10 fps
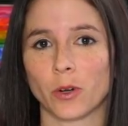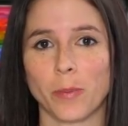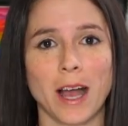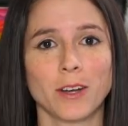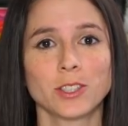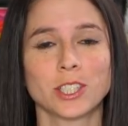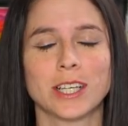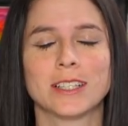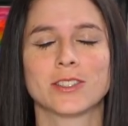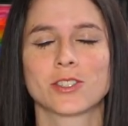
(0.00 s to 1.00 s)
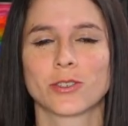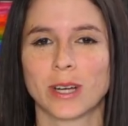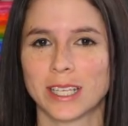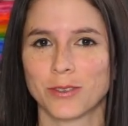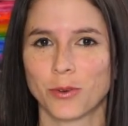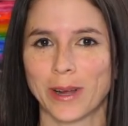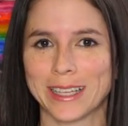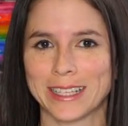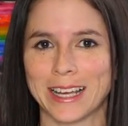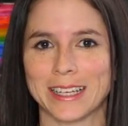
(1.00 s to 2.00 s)
or pouch, and there's a great giveaway
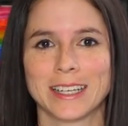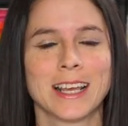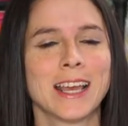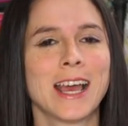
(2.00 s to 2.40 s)
at the end.